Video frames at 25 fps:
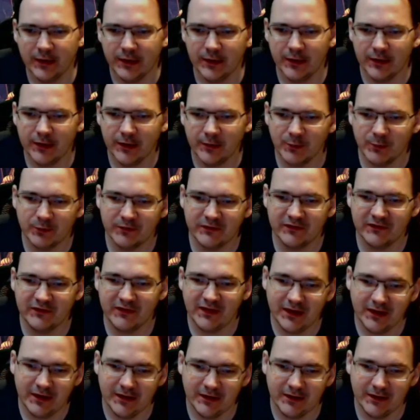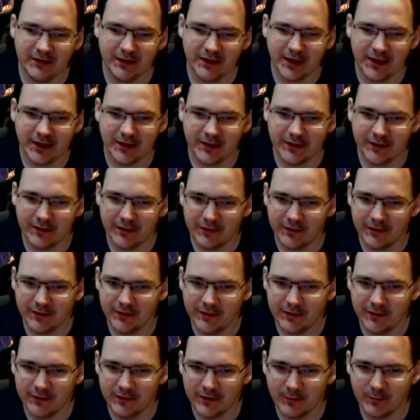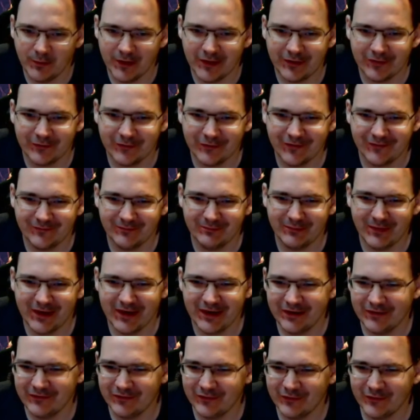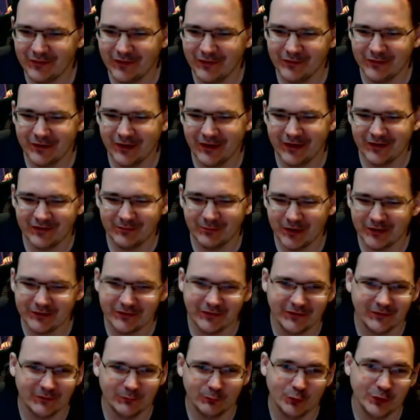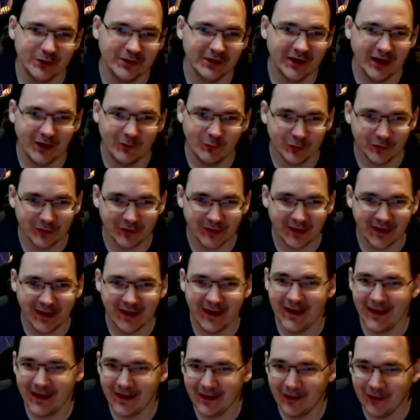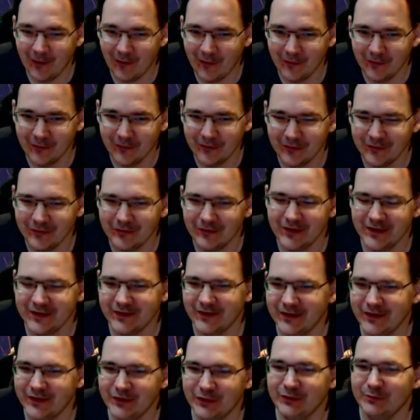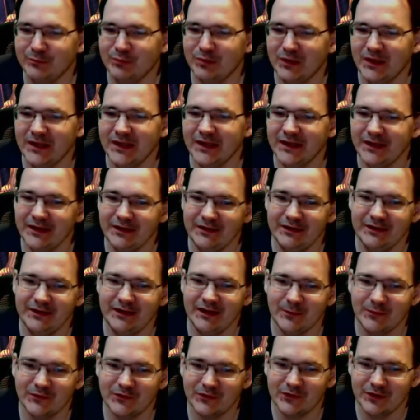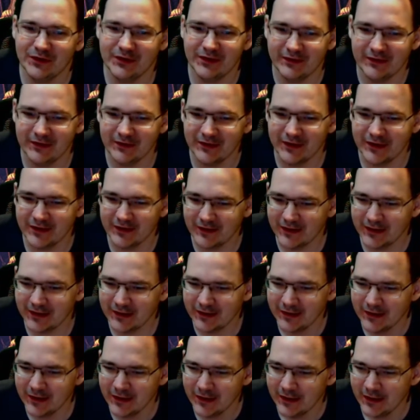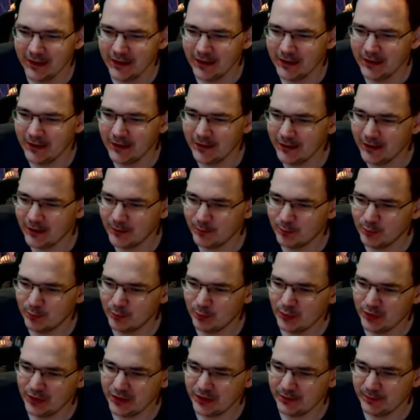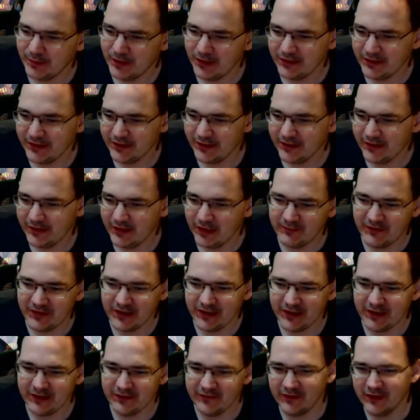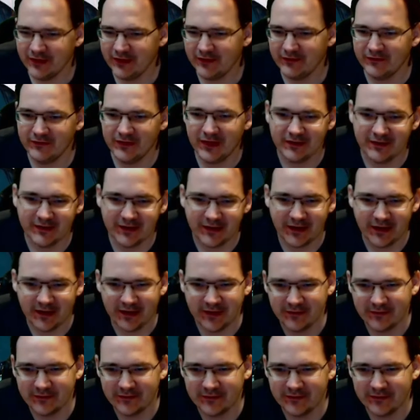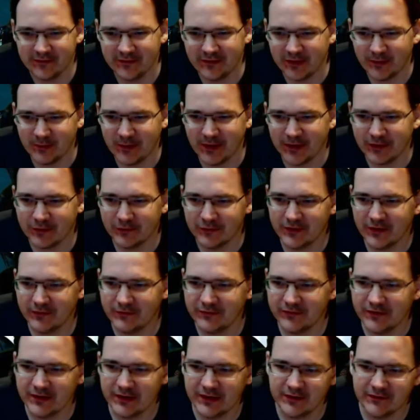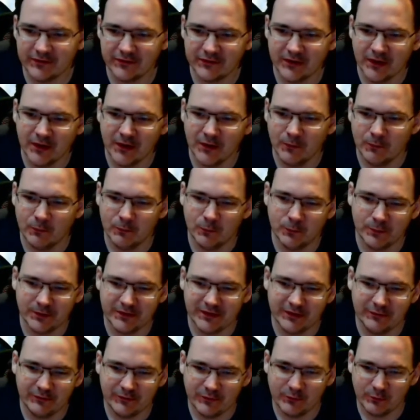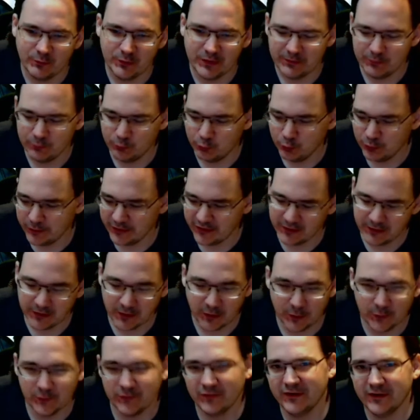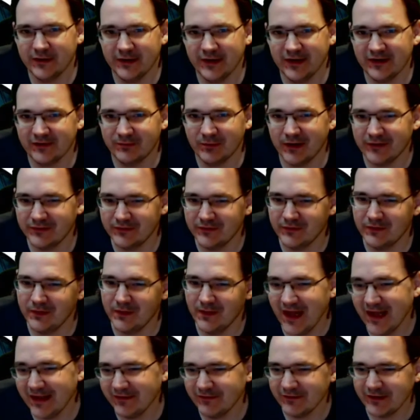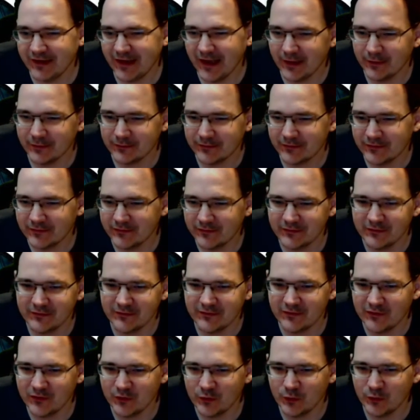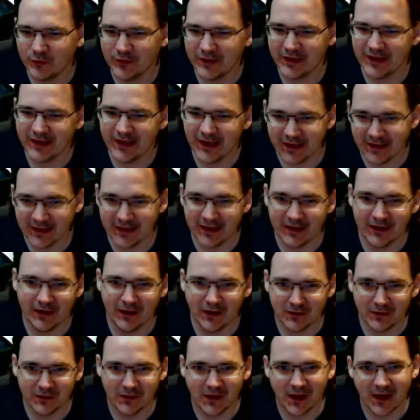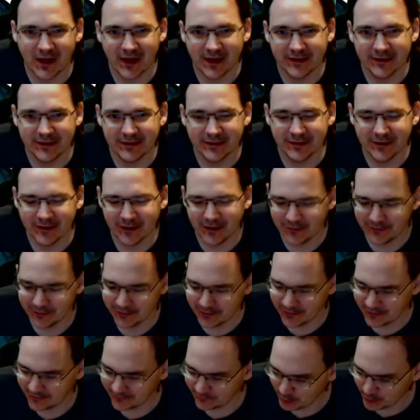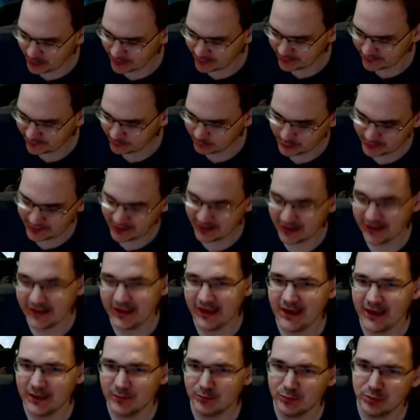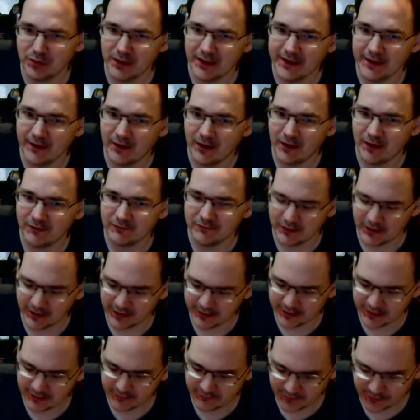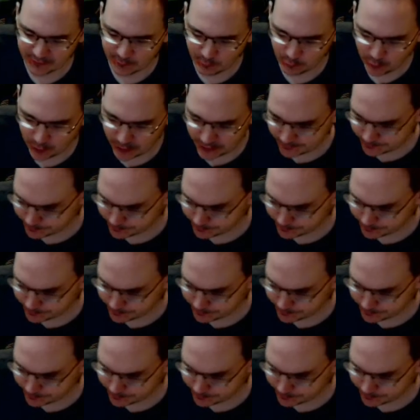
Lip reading: it was said that Microsoft made it so that their Xboxes would not work at all. Like they couldn't play any games or anything like that. But apparently the update is that is not the case. Microsoft says what we did was we closed their Xbox Live accounts, so they can't get online on their Xbox, but they can play offline if they want.